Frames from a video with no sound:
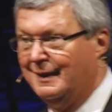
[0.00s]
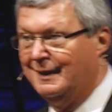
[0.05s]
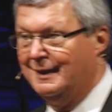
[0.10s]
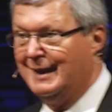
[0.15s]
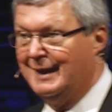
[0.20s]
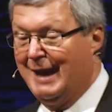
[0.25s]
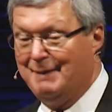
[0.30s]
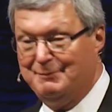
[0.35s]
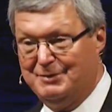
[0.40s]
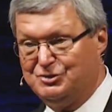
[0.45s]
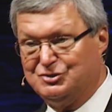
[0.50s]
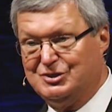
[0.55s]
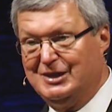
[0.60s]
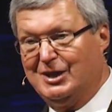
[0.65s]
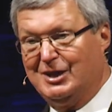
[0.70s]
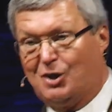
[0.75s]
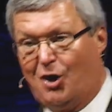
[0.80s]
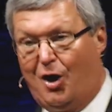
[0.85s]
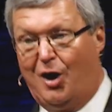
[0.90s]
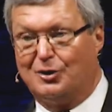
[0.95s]
I mean, you see
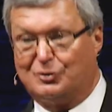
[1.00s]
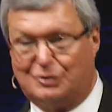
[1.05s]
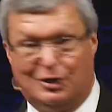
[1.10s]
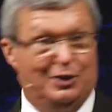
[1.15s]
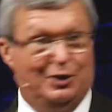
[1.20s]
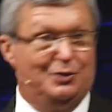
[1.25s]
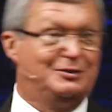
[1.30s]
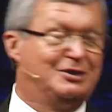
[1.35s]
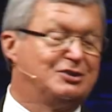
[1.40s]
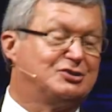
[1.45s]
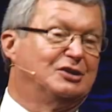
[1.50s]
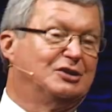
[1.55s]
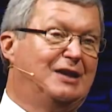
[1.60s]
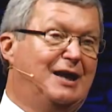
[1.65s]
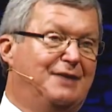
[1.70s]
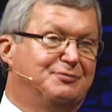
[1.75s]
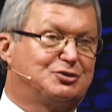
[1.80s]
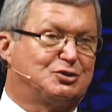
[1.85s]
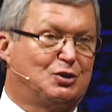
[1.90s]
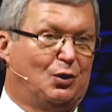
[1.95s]
a cartoon, it's a
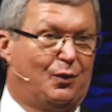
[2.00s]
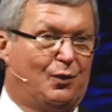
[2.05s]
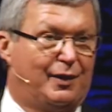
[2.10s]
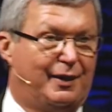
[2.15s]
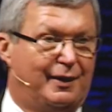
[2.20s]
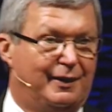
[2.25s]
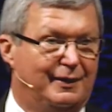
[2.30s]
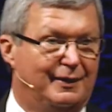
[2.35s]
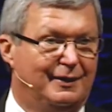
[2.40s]
love story.